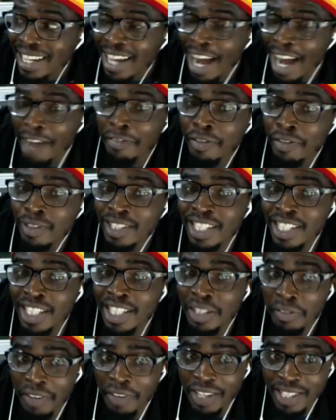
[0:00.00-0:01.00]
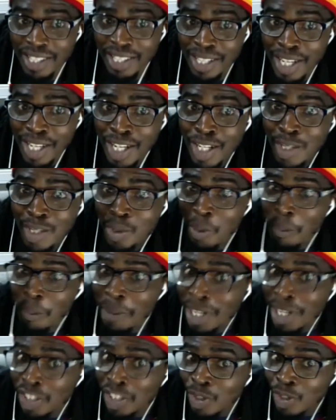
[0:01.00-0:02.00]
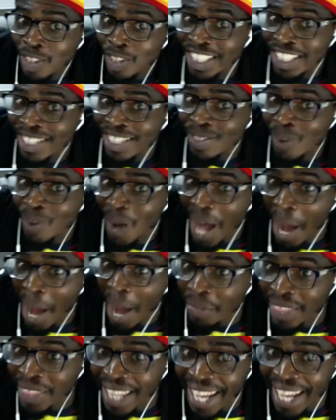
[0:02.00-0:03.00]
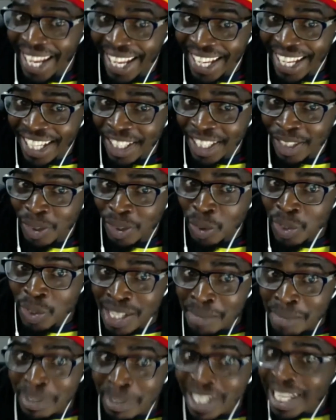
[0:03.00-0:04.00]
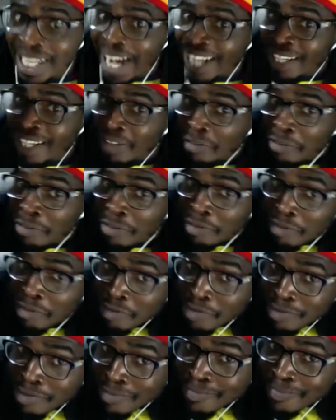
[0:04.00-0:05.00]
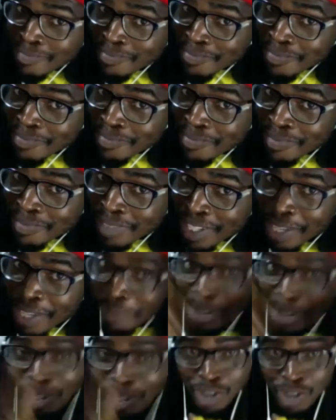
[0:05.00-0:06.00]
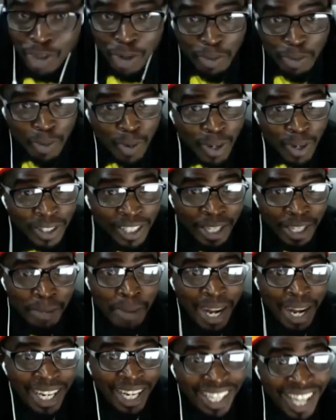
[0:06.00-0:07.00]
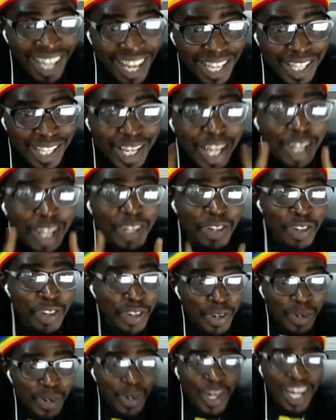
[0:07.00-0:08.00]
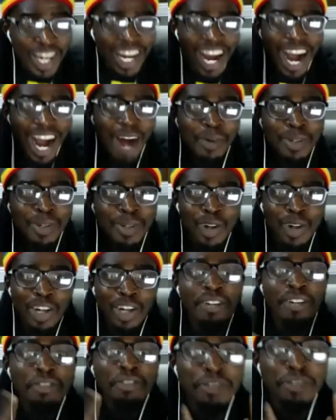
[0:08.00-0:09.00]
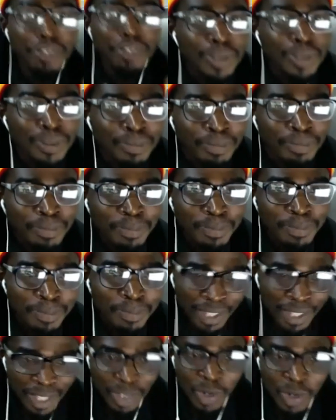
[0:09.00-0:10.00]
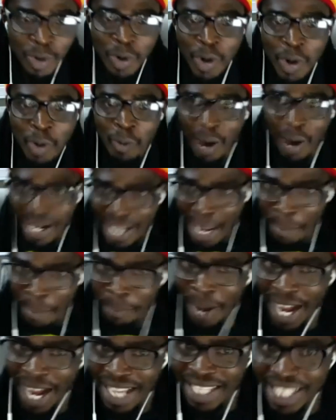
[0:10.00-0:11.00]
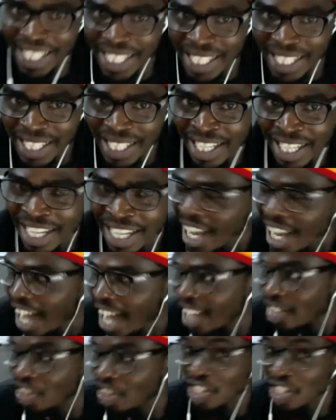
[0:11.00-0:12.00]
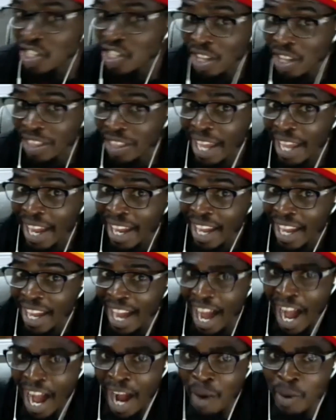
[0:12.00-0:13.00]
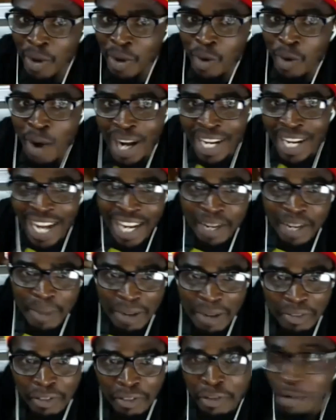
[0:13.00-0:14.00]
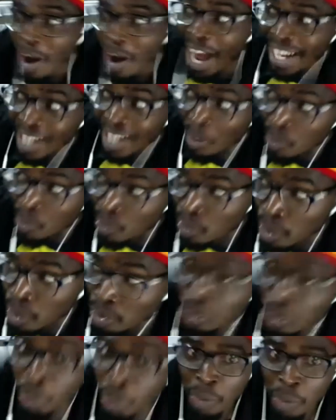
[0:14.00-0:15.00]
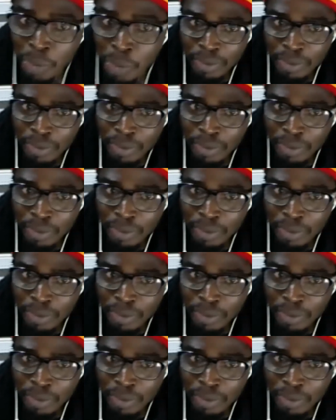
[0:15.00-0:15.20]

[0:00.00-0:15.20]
her frontage first to make sure she's not out there to see me carrying fufu. Because no one in my class knew I was hawking fufu. So when I pass and she's not there, I will go and carry my fufu and I will run through.